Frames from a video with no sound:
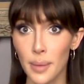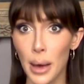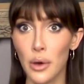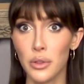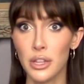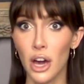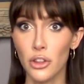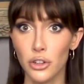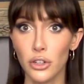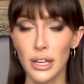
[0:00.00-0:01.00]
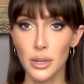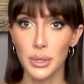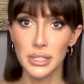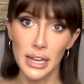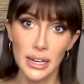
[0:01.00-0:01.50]
about the other girl that you were
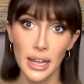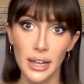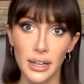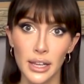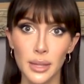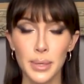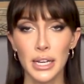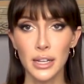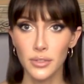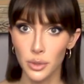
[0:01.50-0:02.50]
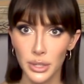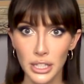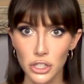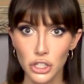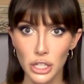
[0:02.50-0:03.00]
dating in the beginning of your
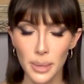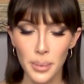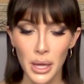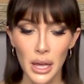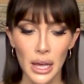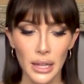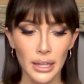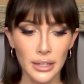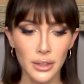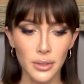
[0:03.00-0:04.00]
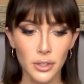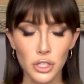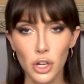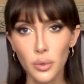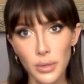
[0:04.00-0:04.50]
relationship. Like, there's
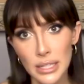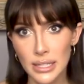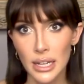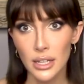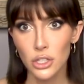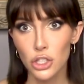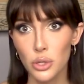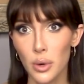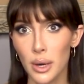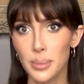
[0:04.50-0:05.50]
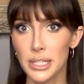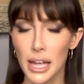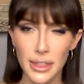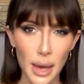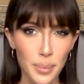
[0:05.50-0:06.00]
no reason to upset
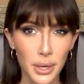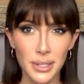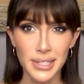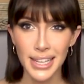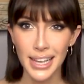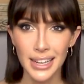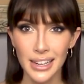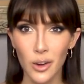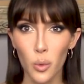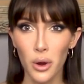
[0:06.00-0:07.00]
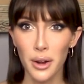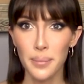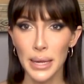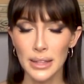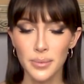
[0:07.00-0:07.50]
that person or
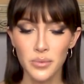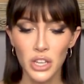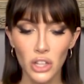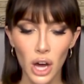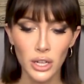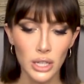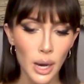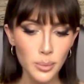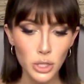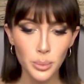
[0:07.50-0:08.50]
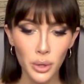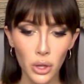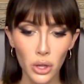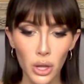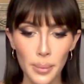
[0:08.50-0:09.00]
make them feel
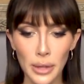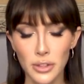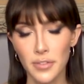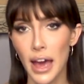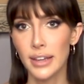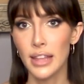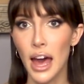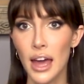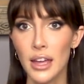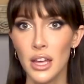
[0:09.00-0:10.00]
uncomfortable about the fact that